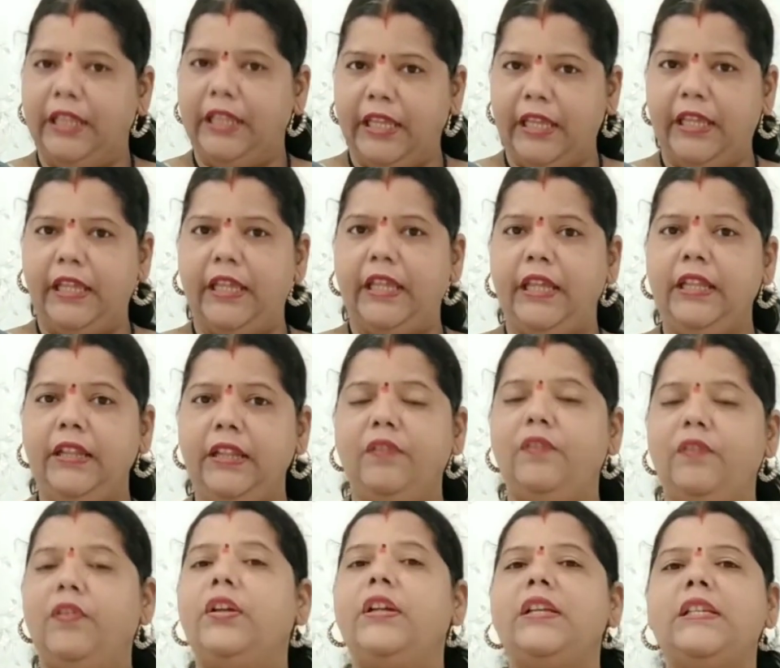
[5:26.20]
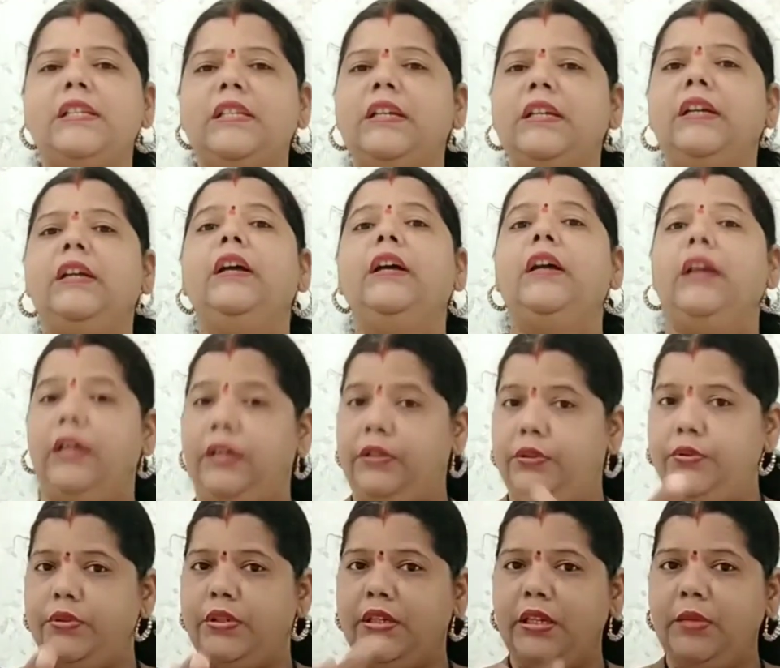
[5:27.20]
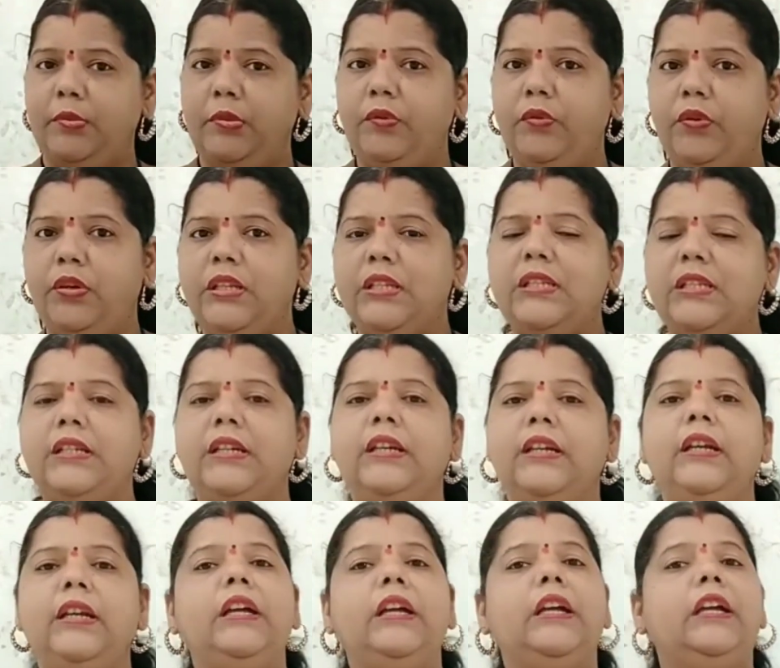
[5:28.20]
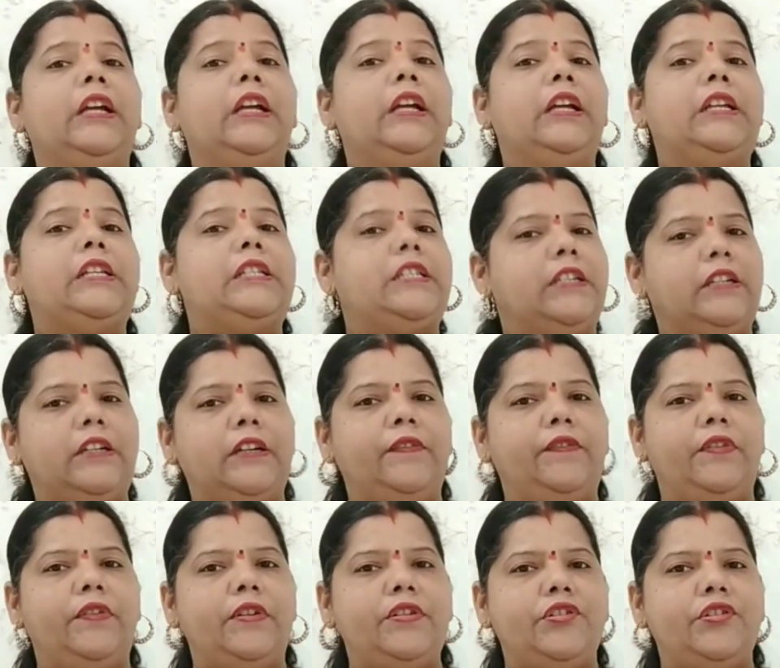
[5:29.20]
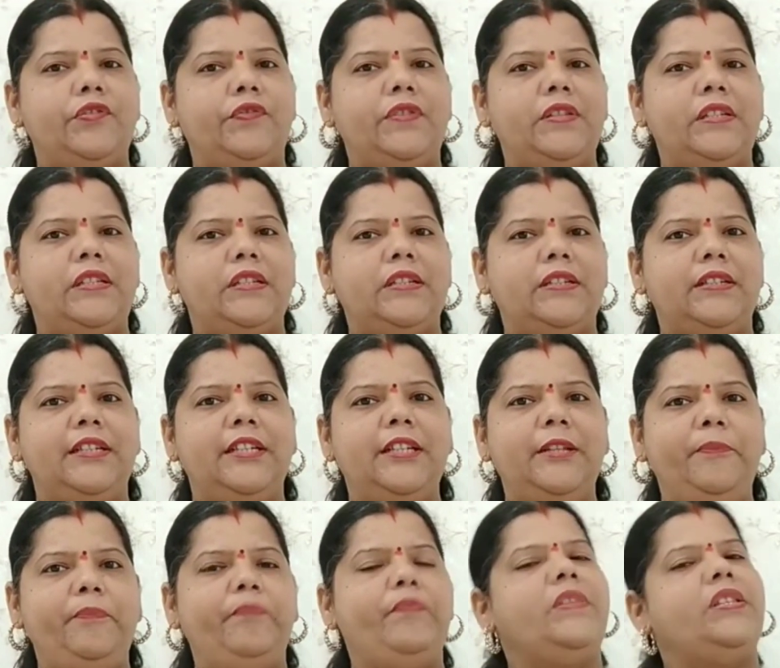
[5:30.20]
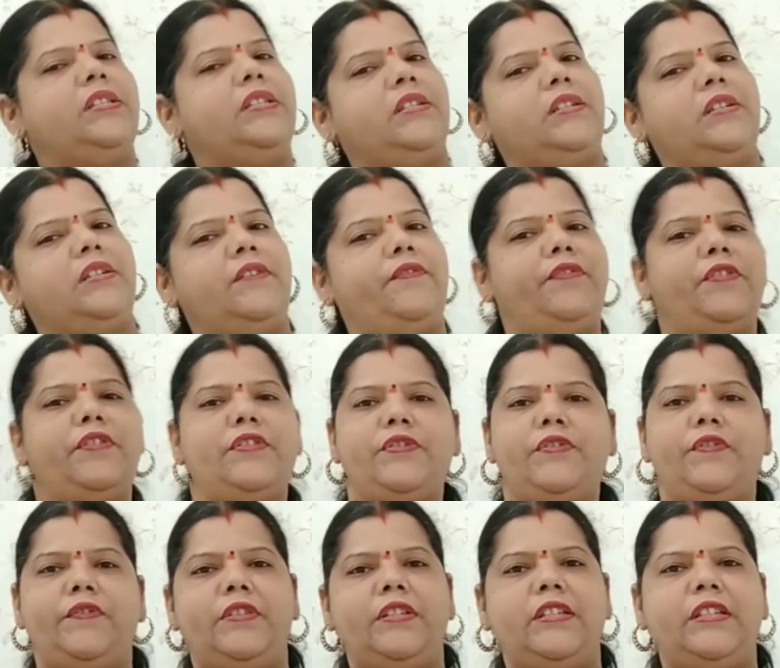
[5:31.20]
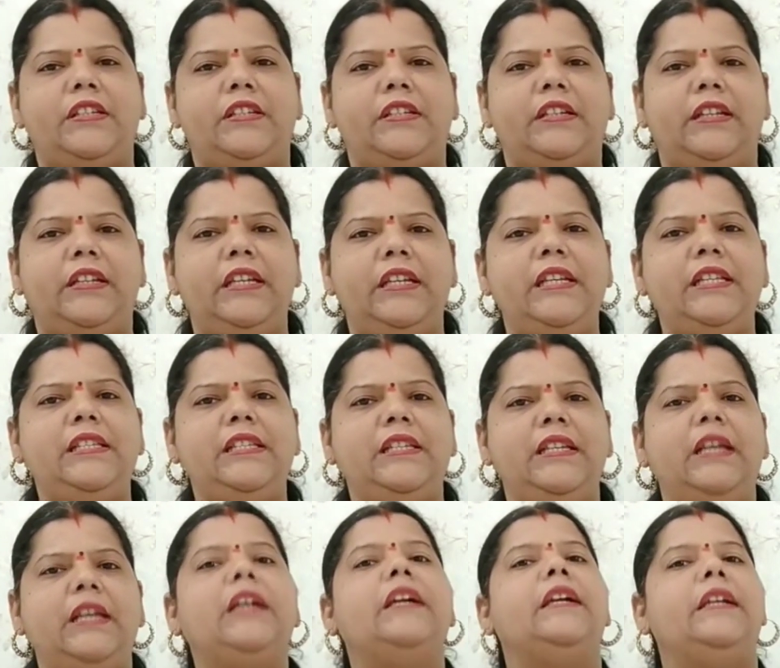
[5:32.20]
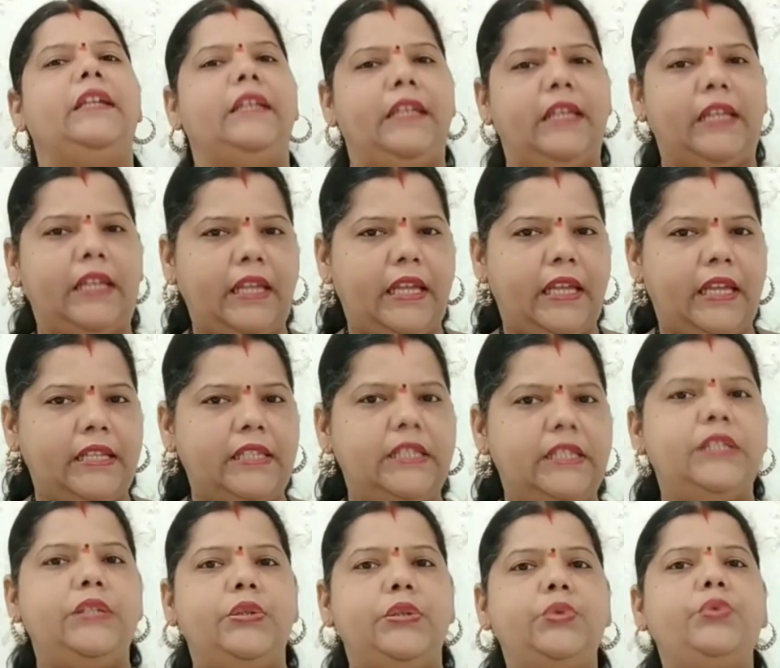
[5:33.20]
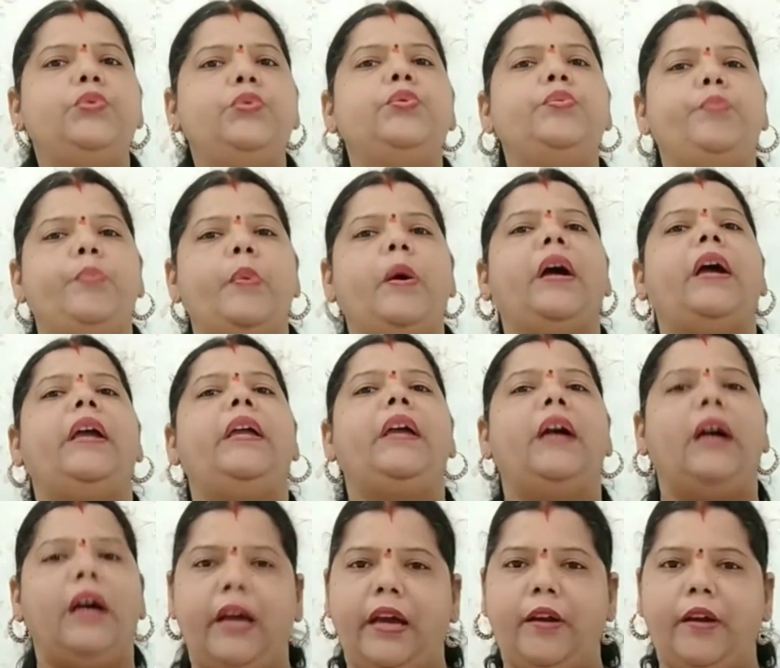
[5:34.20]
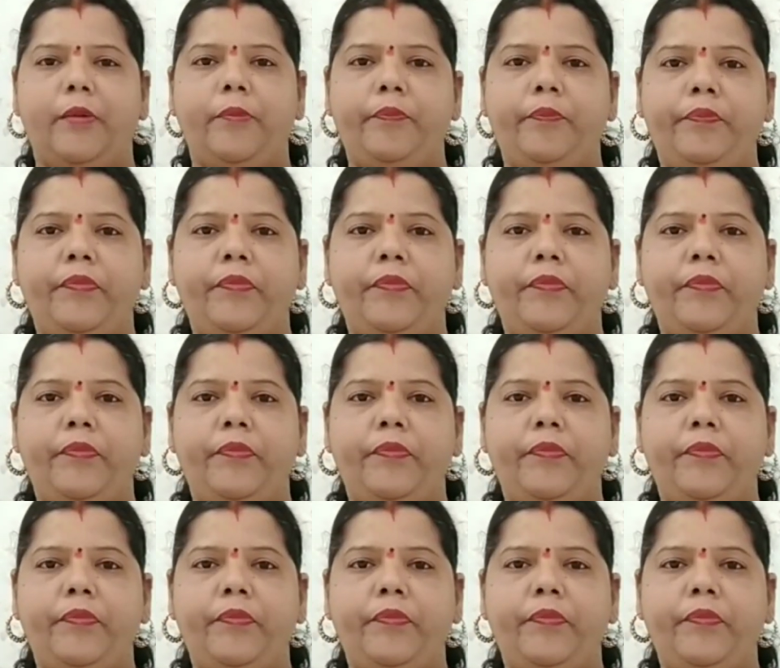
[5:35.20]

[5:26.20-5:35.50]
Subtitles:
then what is the, you tell me what is the circumference of the circle? Circumference of the circle is, yes, 2 pi r.